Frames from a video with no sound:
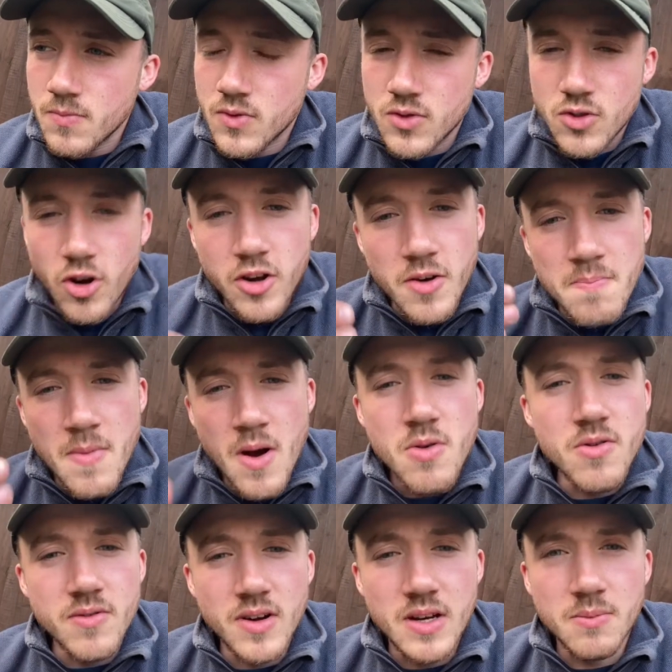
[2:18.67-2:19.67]
trying to
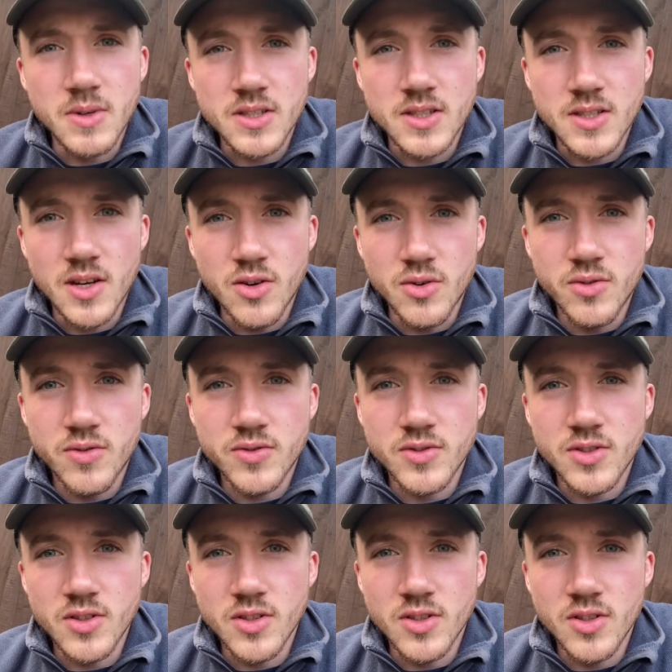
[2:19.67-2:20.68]
motivate myself
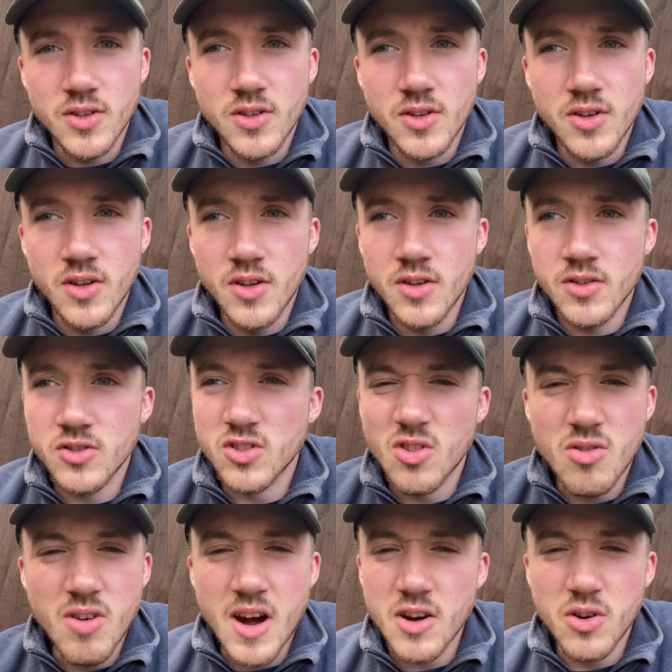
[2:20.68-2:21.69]
to just
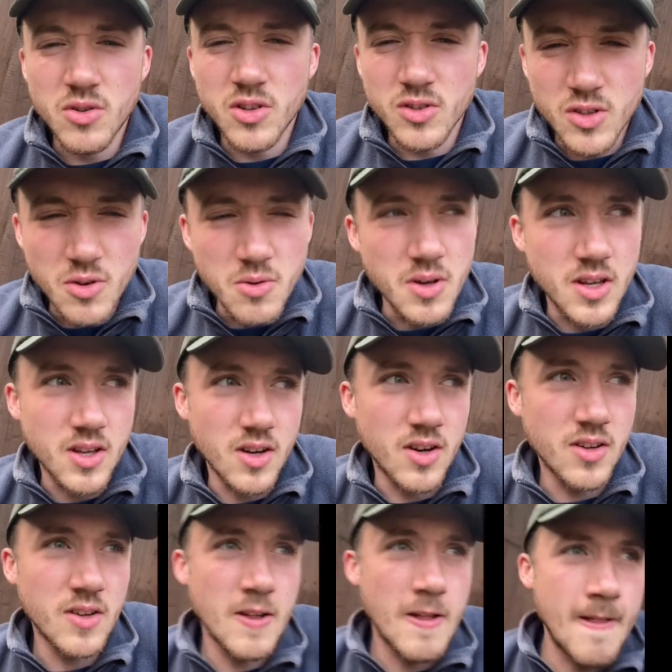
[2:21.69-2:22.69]
crack on and do it, you
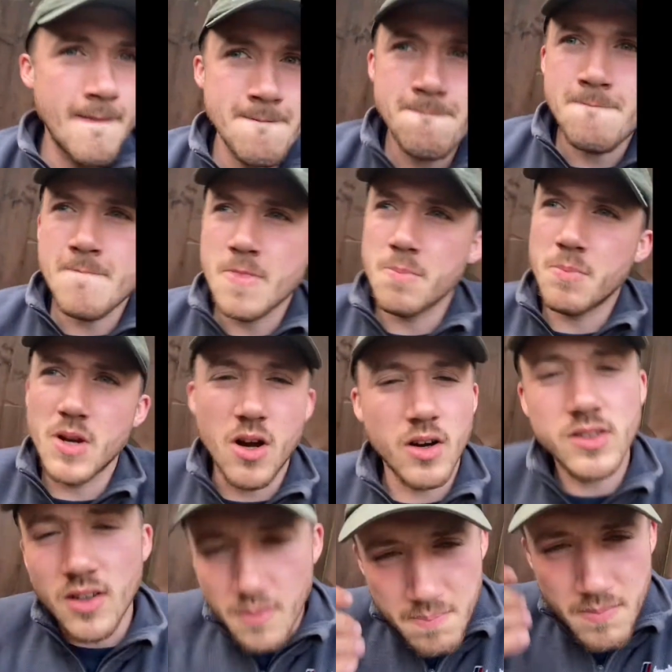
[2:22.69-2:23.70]
know? But no,
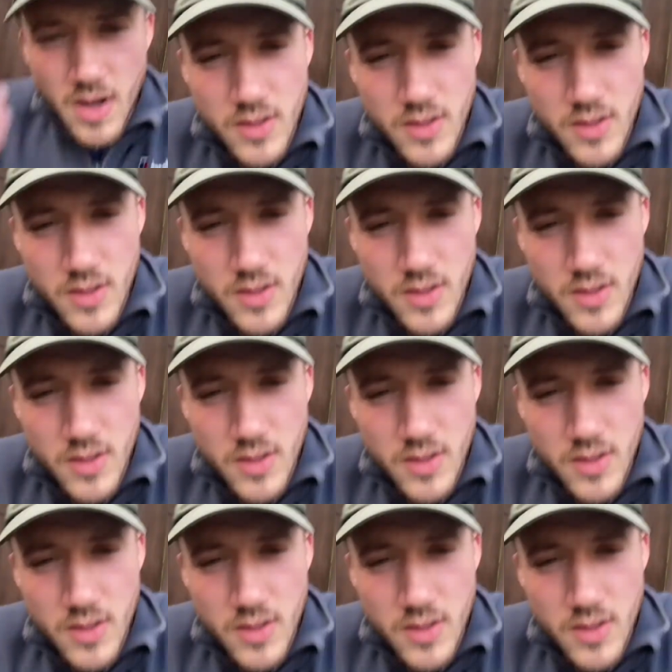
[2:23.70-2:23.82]
I